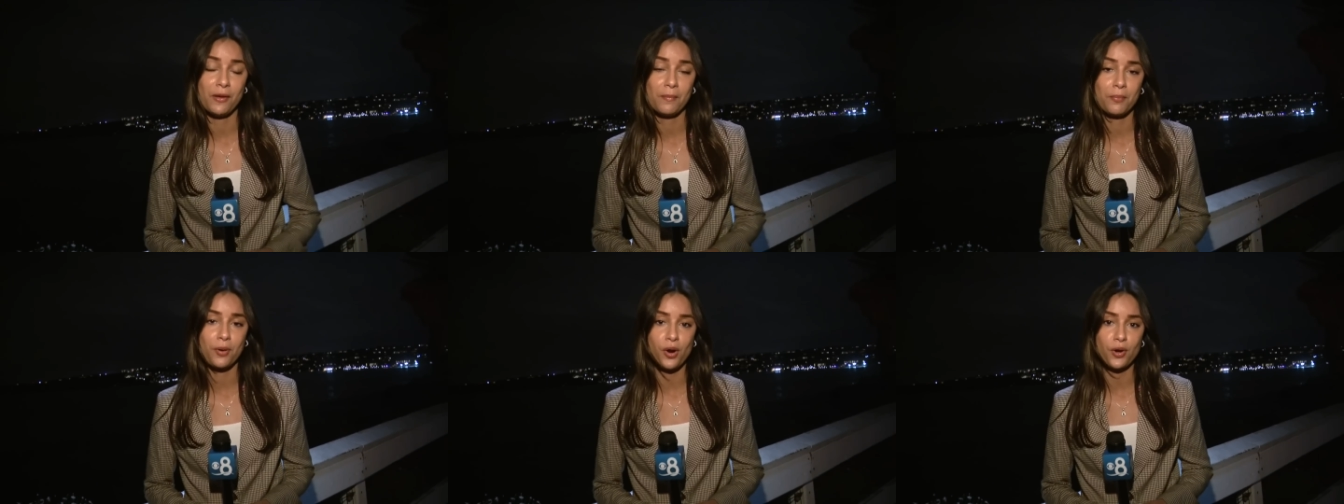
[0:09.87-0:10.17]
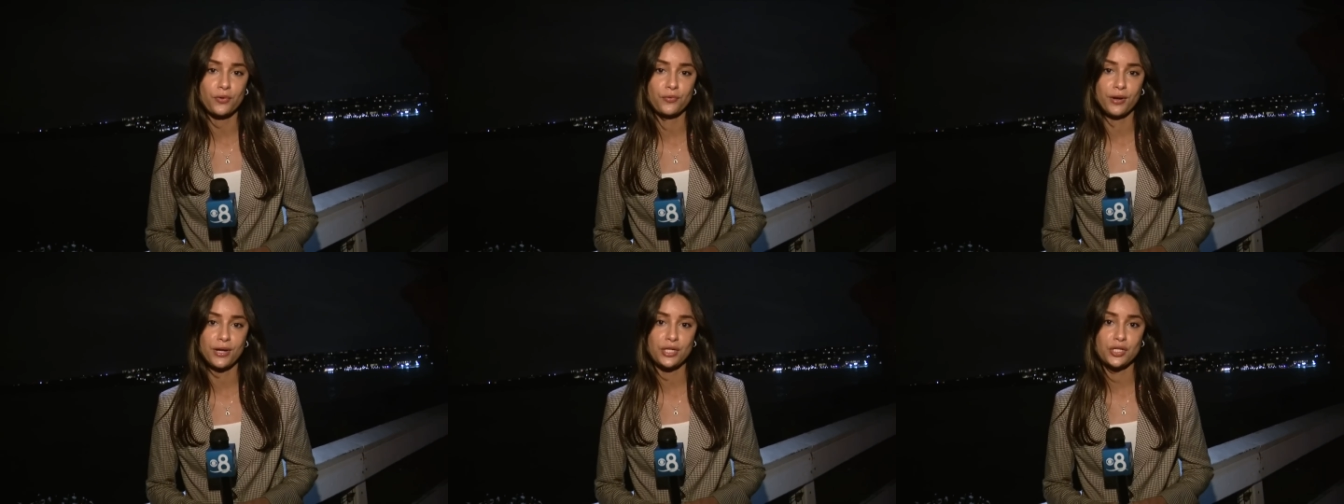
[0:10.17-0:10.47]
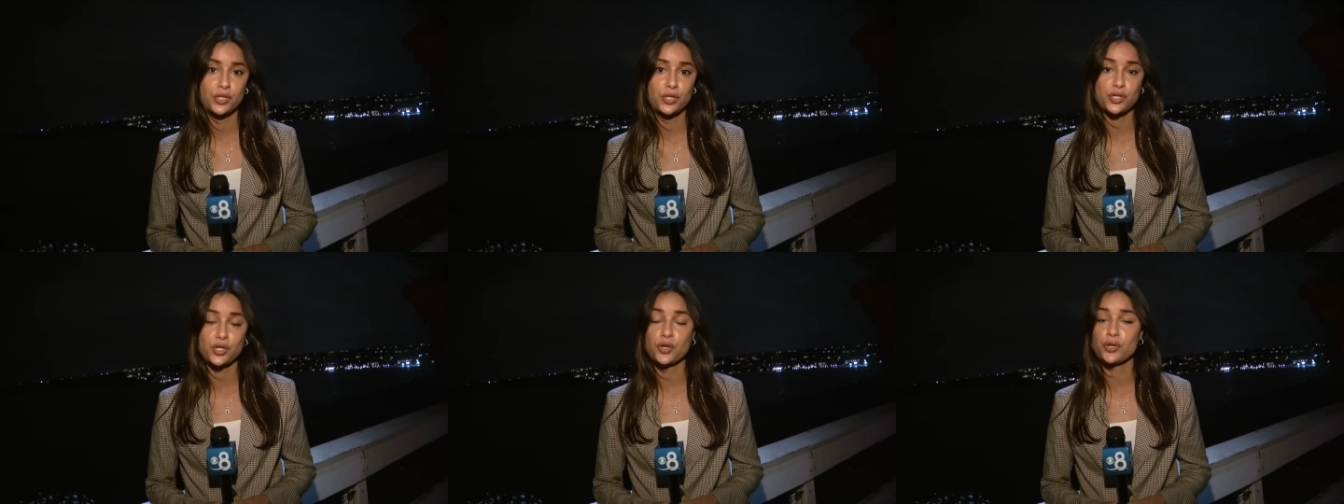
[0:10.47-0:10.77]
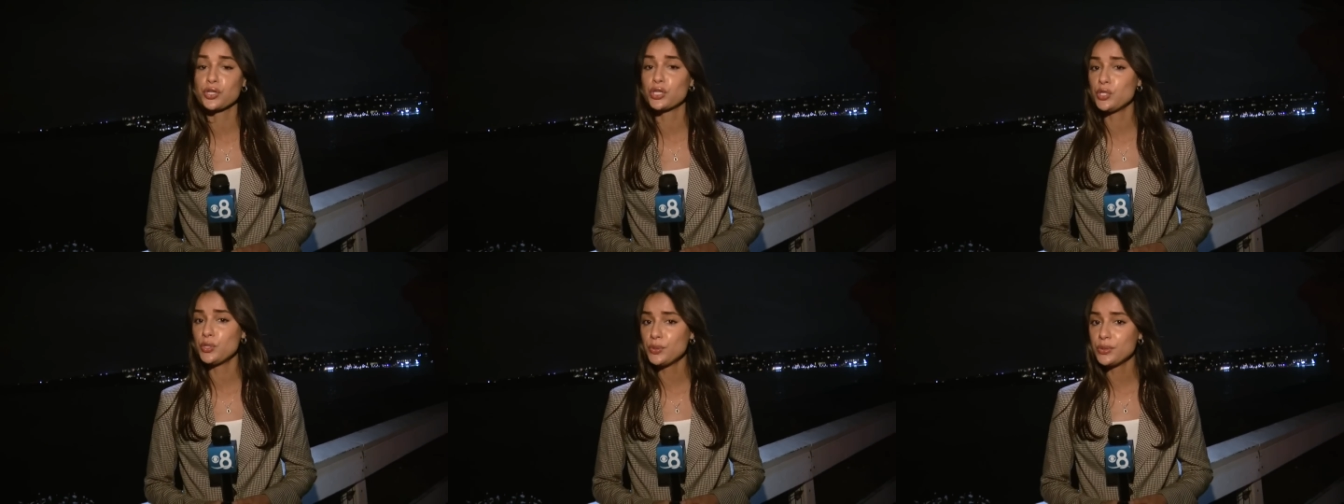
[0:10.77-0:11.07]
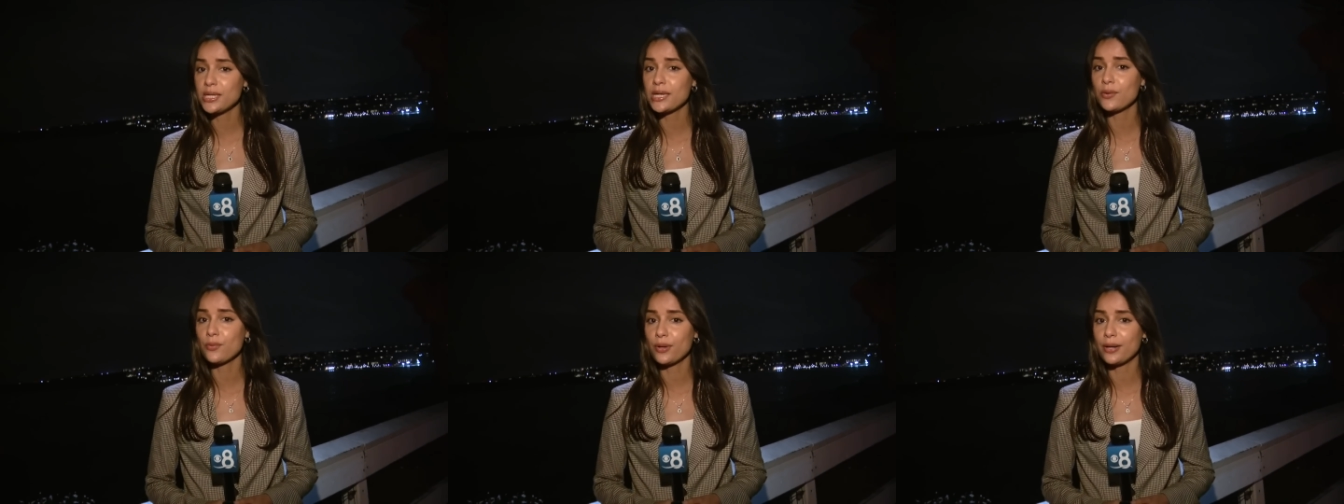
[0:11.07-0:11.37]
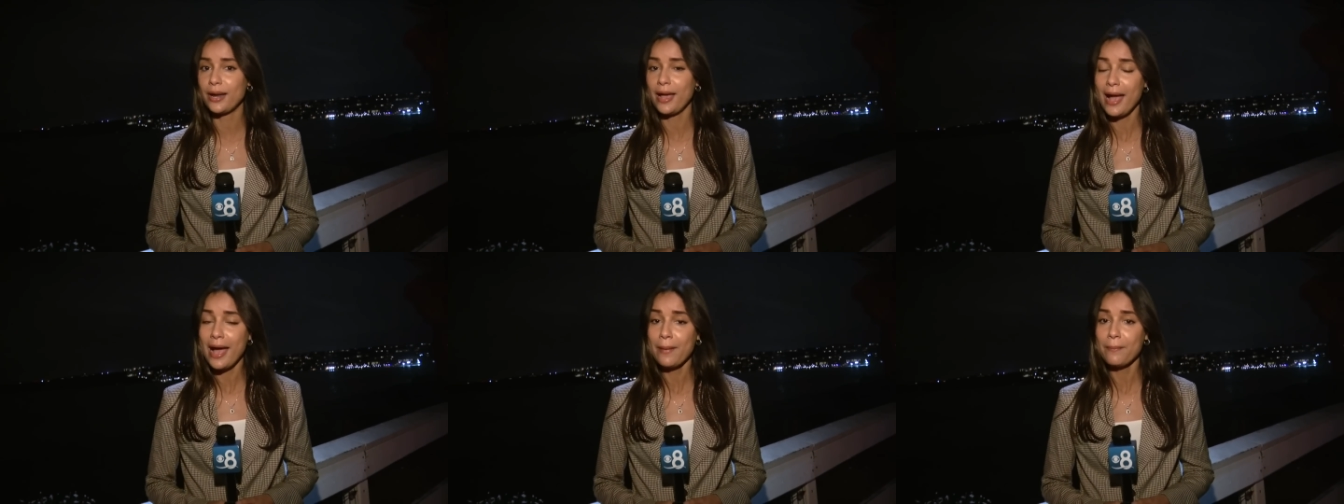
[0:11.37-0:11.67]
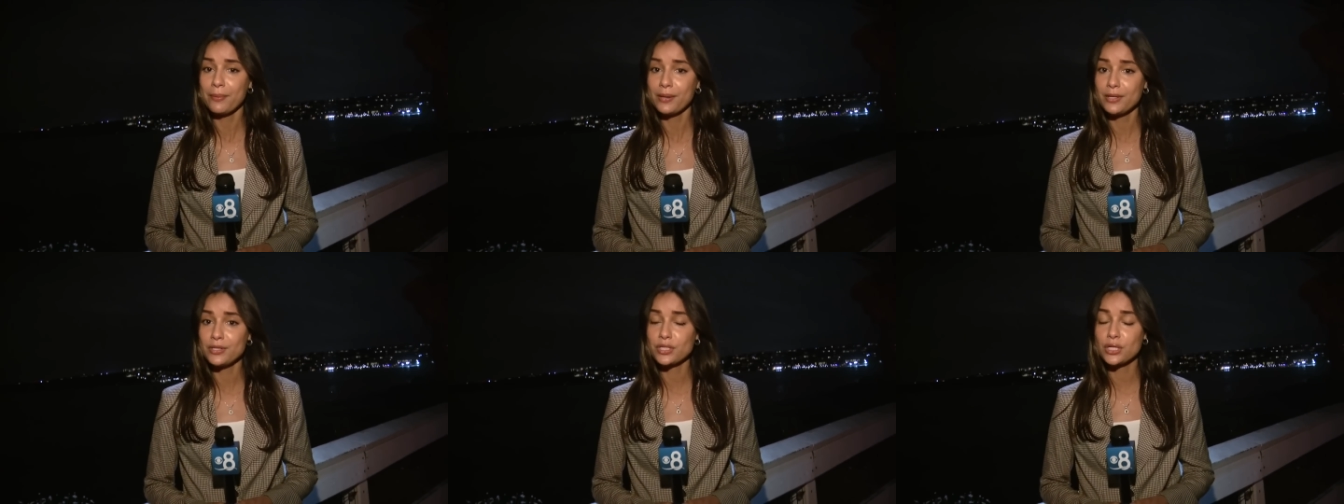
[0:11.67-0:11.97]
Park rangers are using what
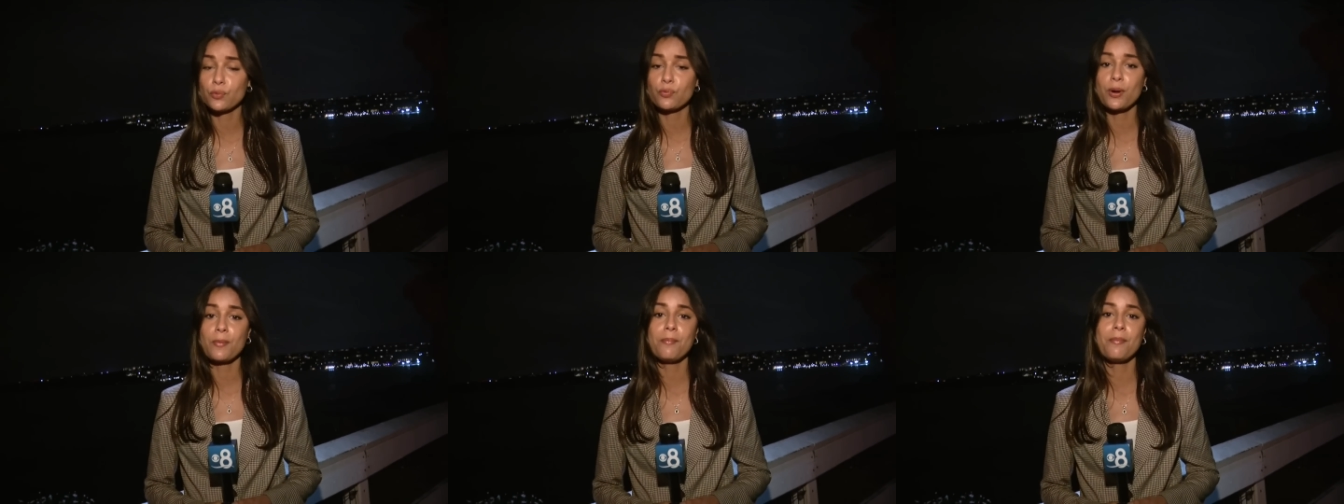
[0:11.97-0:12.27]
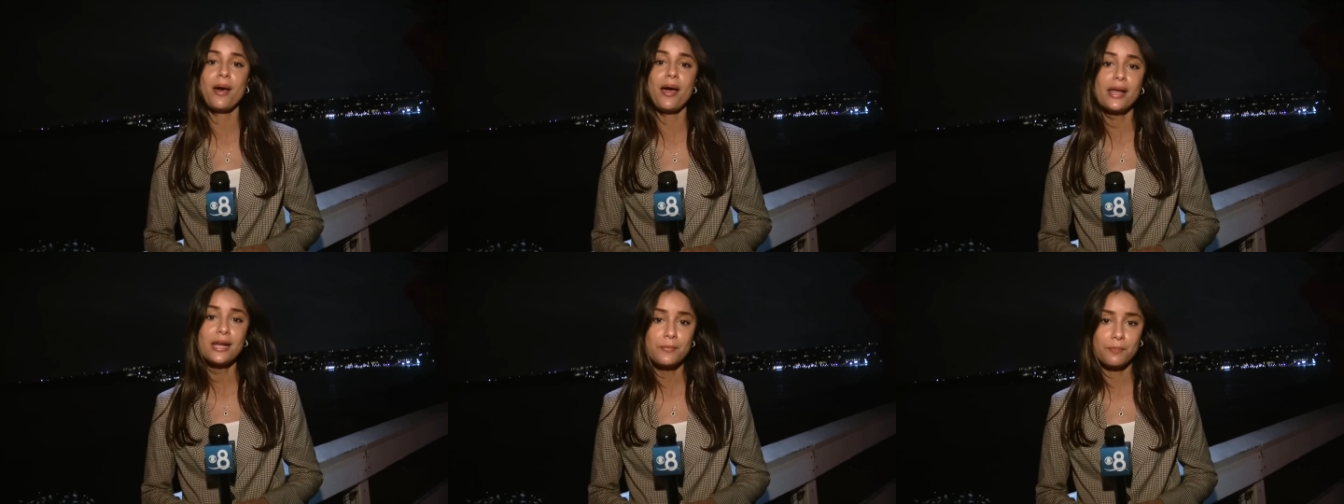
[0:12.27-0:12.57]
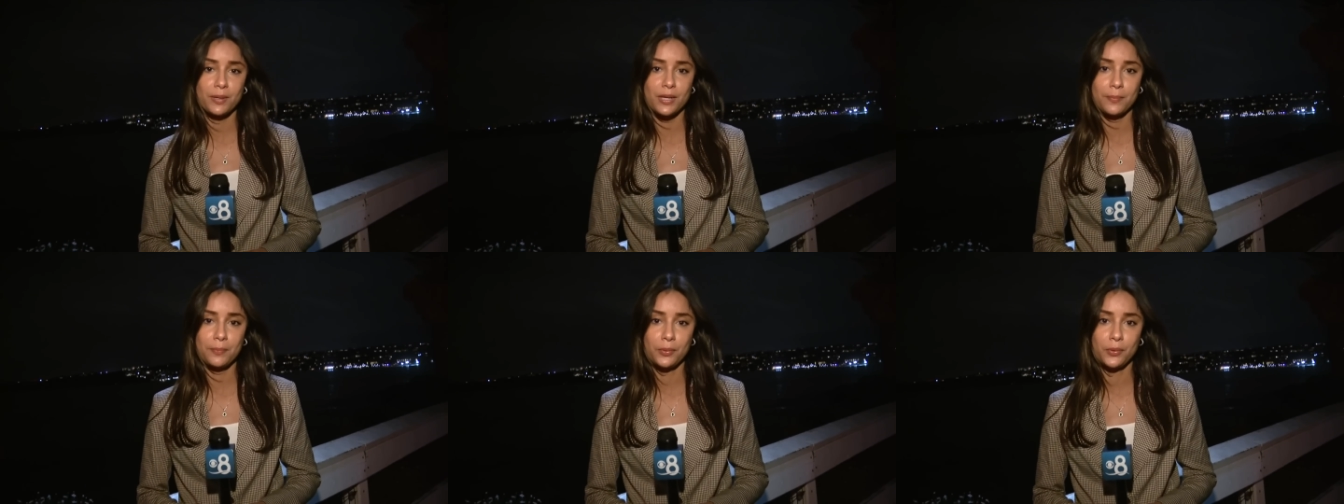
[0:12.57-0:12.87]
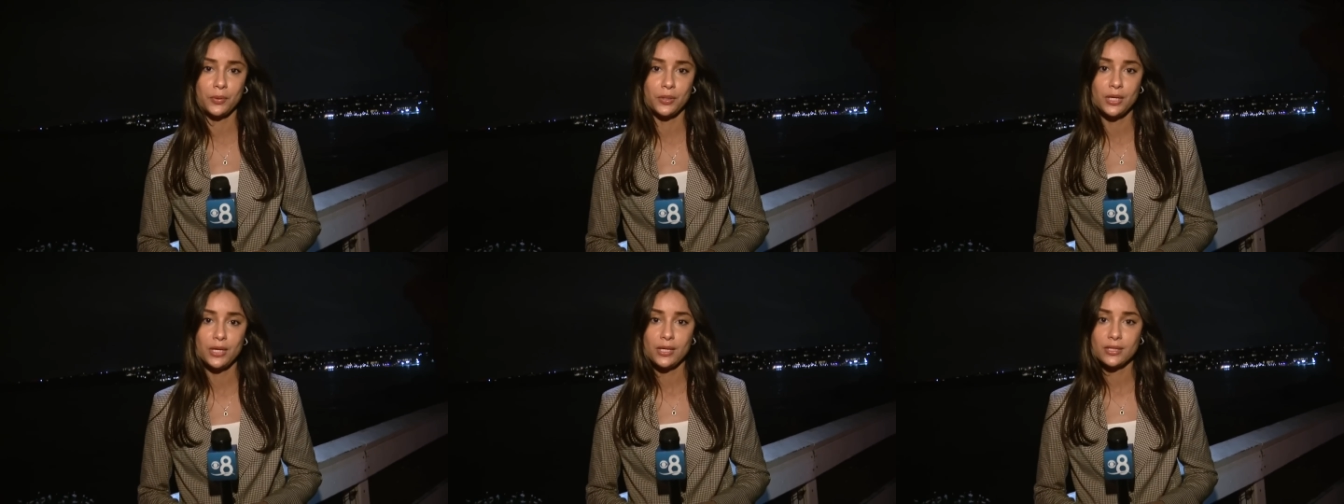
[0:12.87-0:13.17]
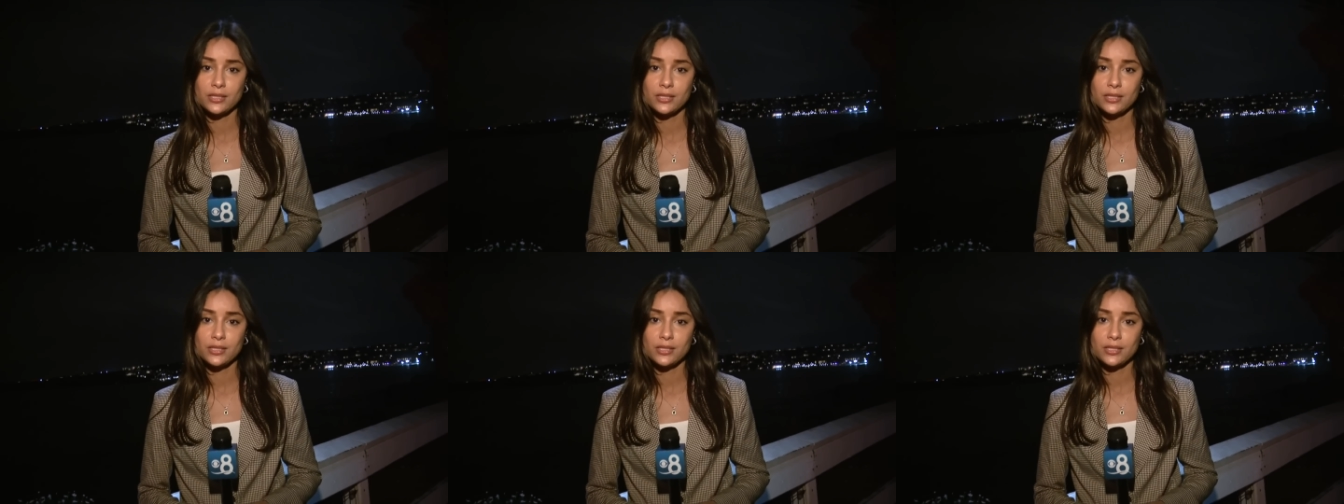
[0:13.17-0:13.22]
happened to remind people